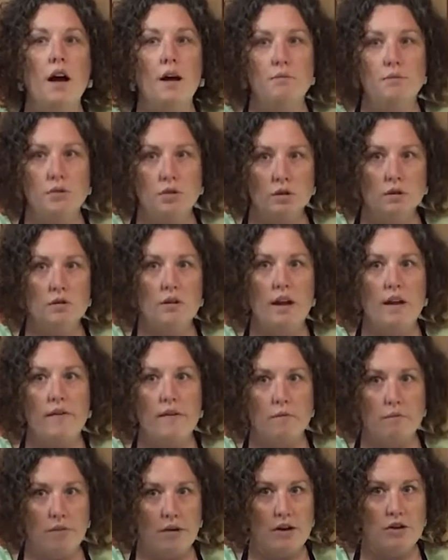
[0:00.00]
turn down
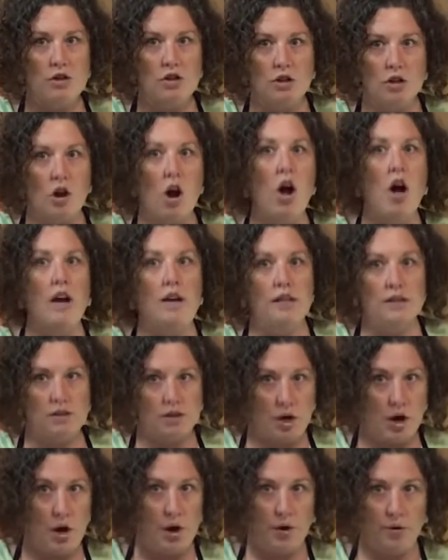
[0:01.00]
the pressure on its
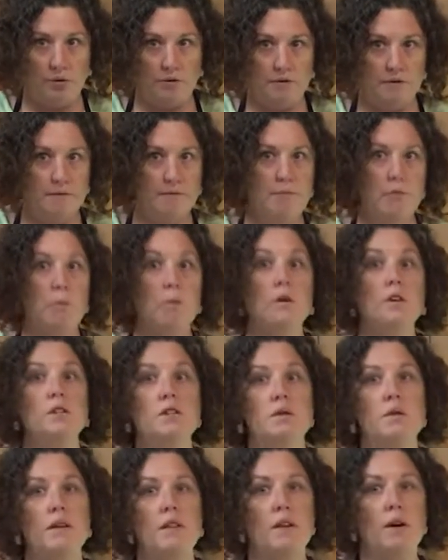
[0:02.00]
own. We're
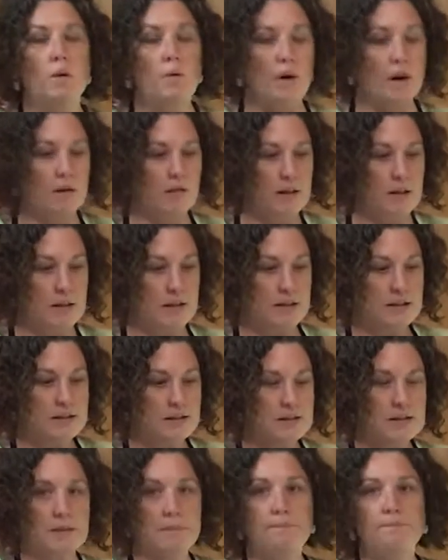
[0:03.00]
doing the quick release.
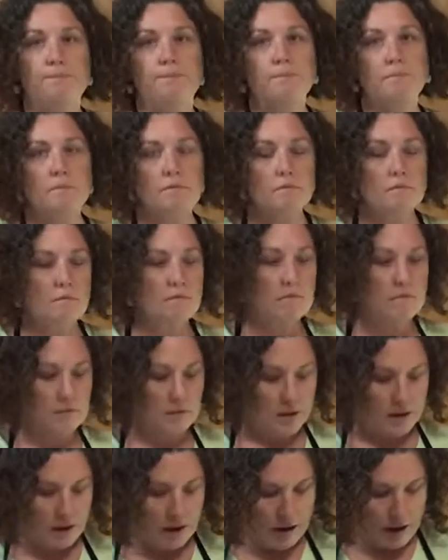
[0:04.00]

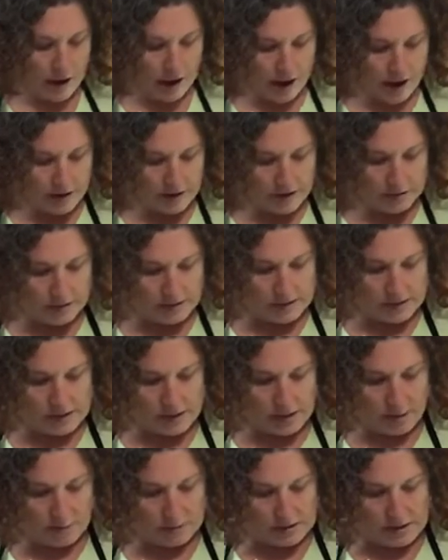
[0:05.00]
And at the
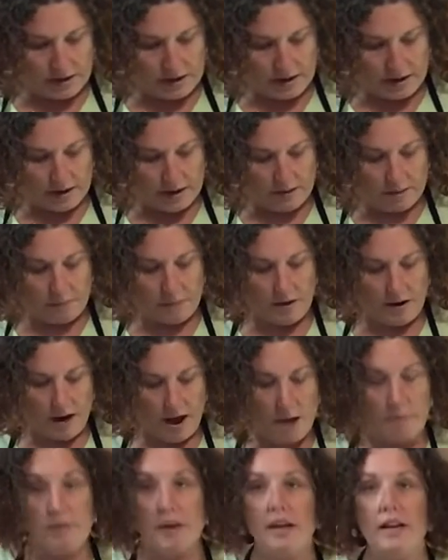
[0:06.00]
same time,
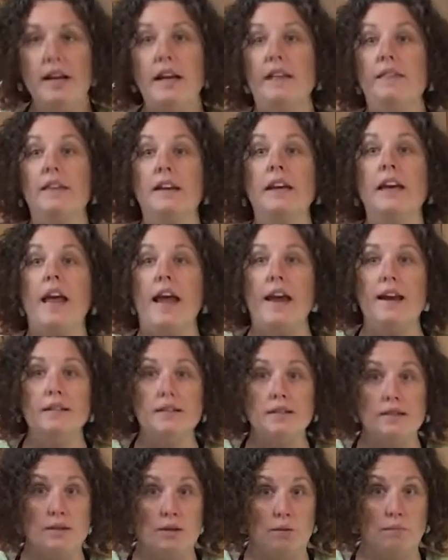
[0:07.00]
I'm going to hit the
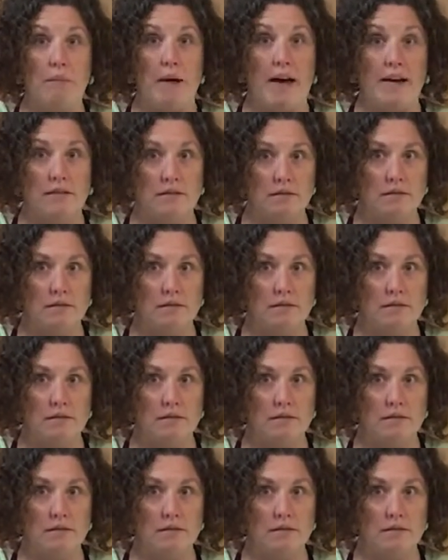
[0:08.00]
cancel button.